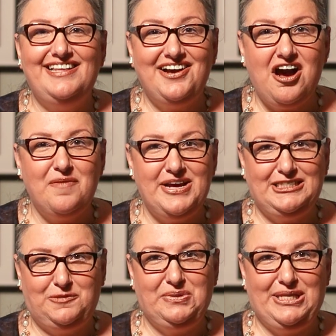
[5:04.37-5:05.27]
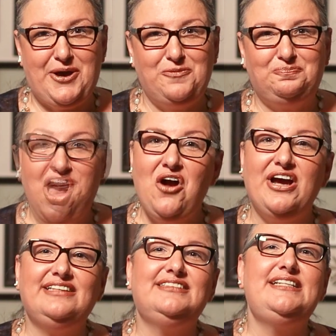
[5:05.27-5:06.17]
the comments below. All
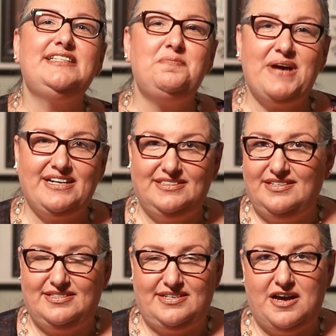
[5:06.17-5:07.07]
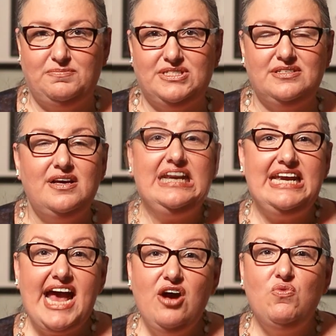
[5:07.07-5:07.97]
right, let's get back to the steps.
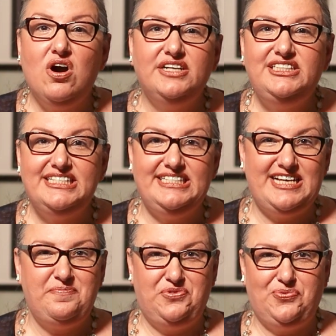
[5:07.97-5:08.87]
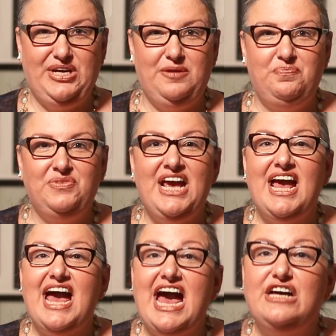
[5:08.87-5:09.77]
Now on to step 3.
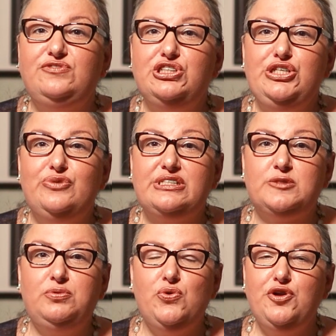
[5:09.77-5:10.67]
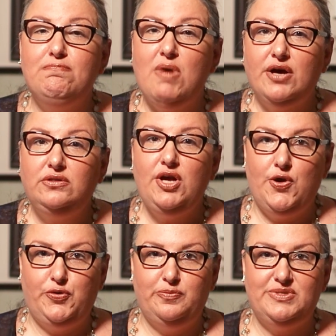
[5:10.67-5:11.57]
After you've explored model
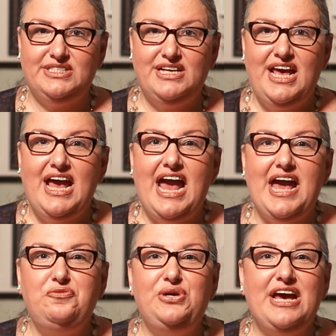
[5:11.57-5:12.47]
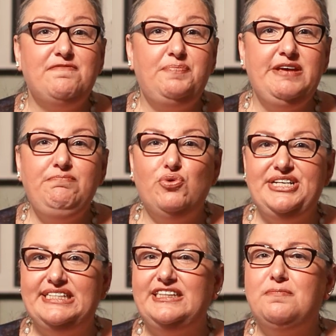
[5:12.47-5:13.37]
homes and we have
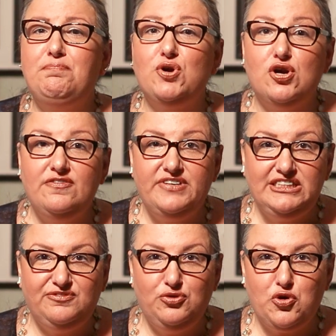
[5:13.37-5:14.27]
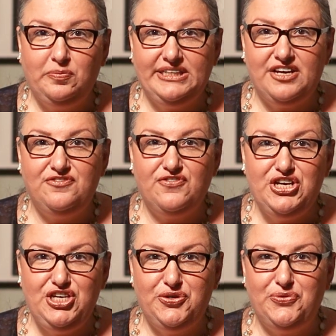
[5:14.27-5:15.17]
pinpointed the perfect floor plan for
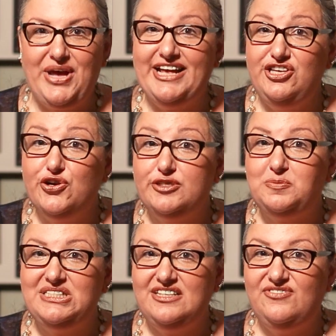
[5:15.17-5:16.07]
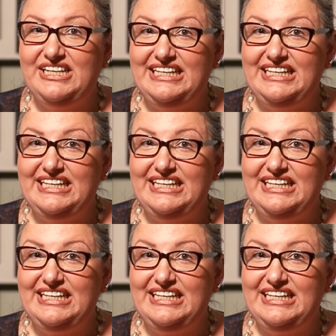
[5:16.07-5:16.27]
you and your specific